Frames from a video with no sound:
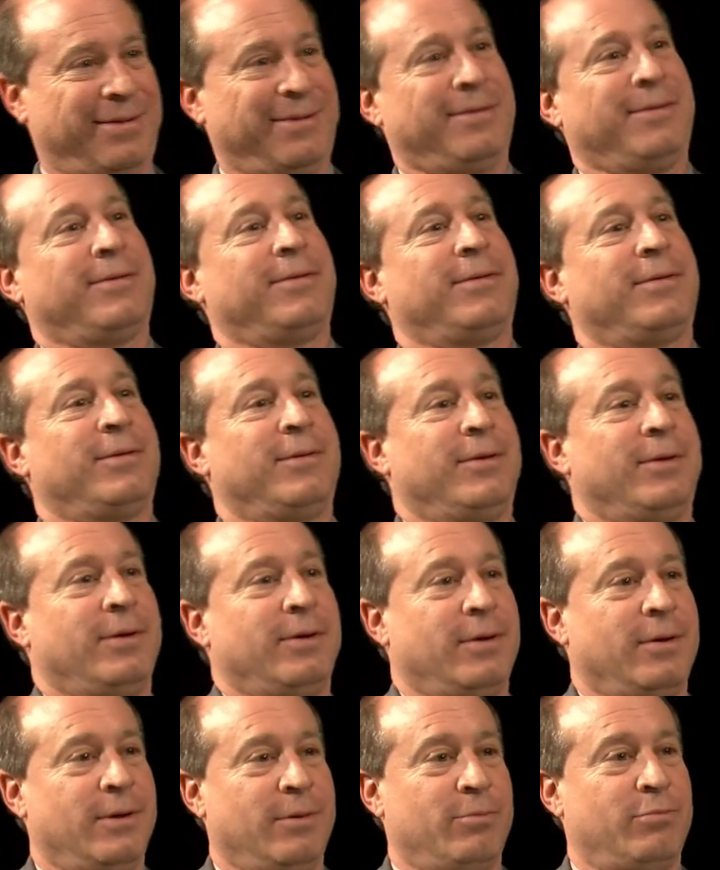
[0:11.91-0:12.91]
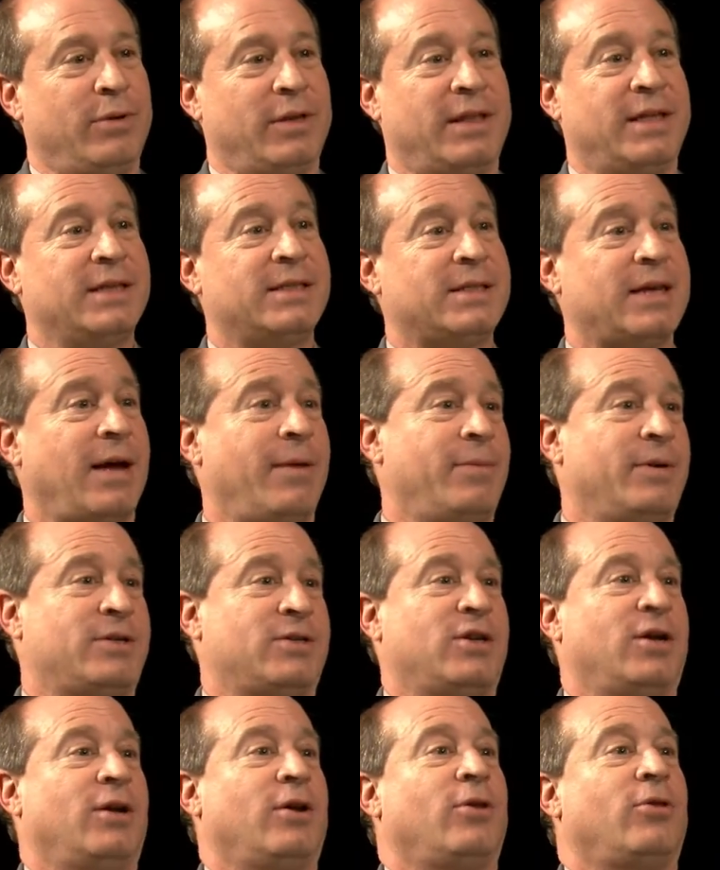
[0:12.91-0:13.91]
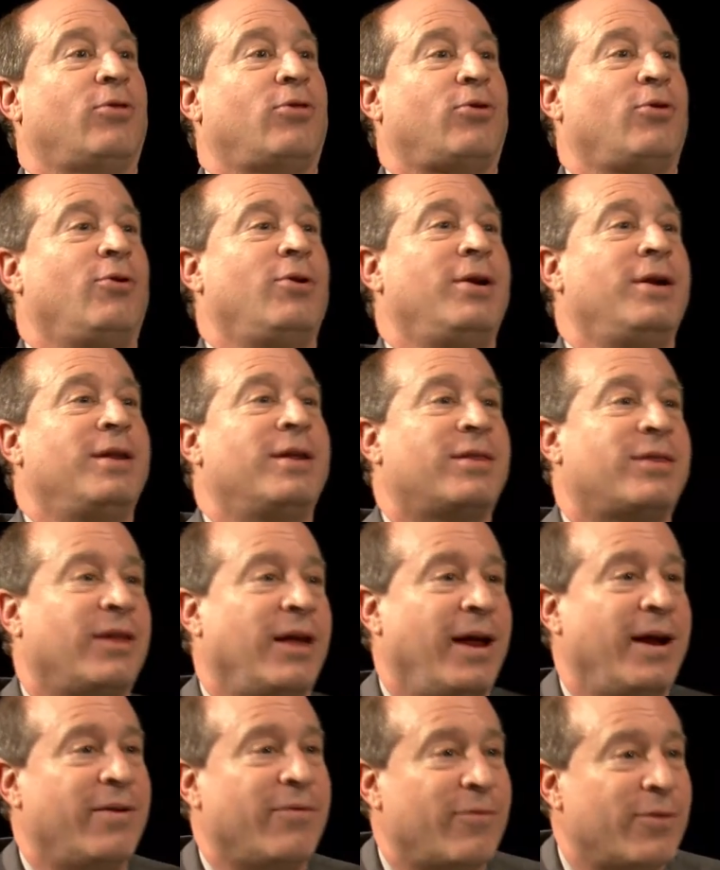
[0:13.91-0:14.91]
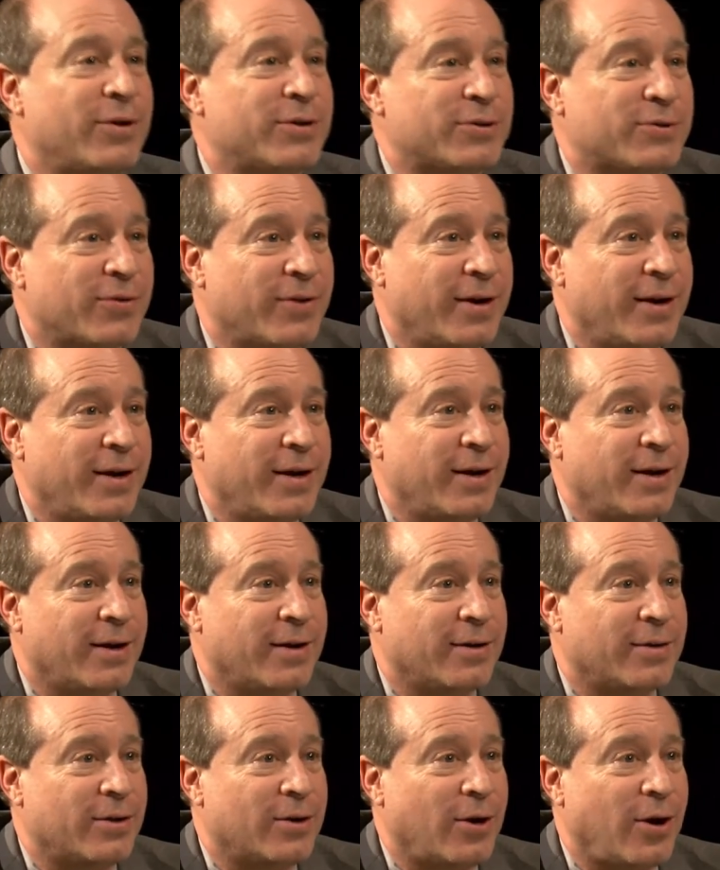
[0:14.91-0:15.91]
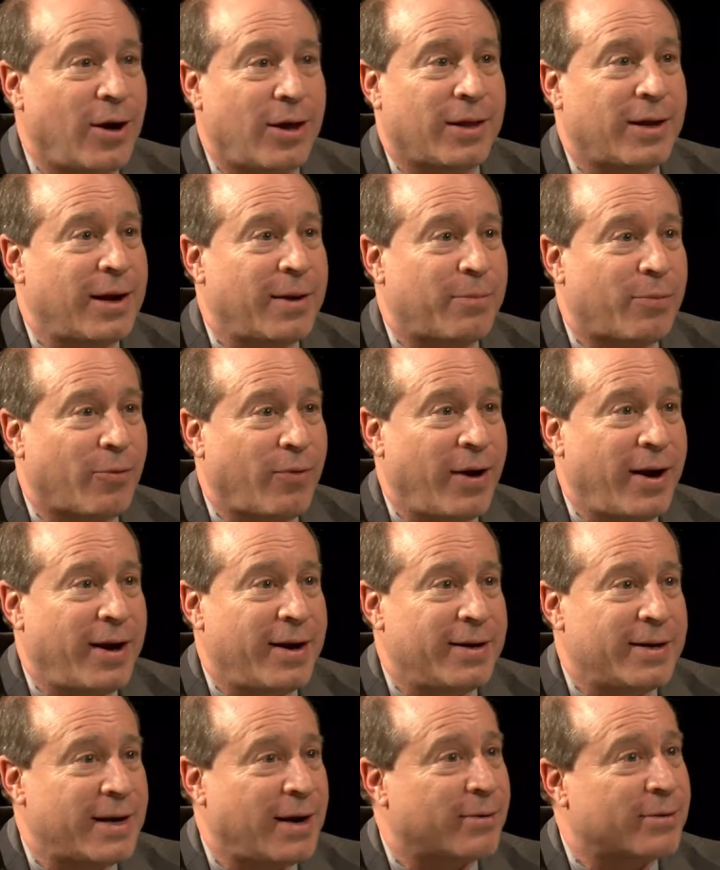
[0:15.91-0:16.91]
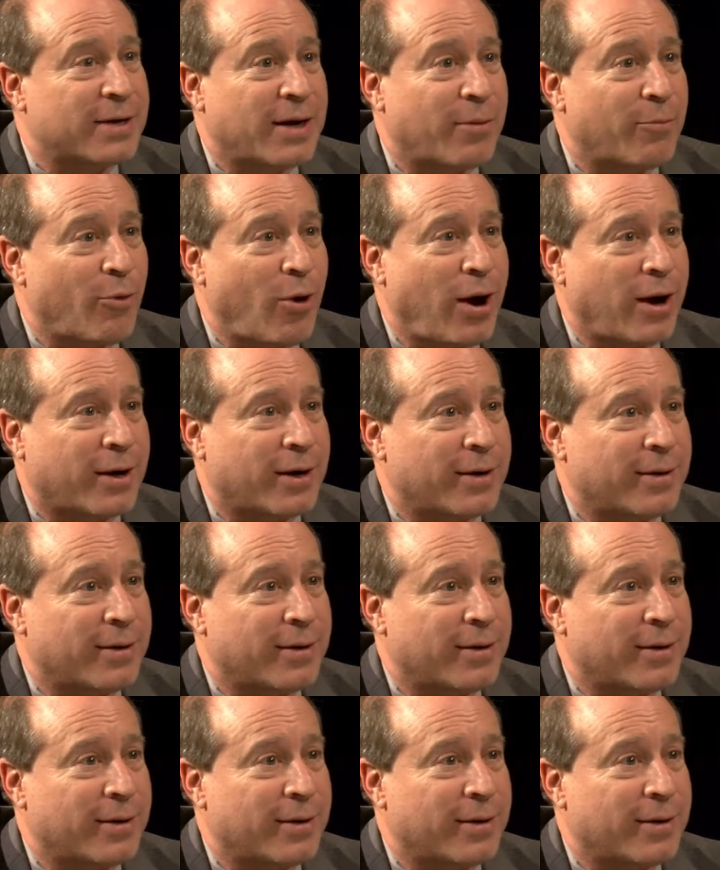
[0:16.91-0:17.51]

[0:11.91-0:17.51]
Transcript: It sure is. But this time it's a 30th anniversary of the holiday parade in downtown Brockton.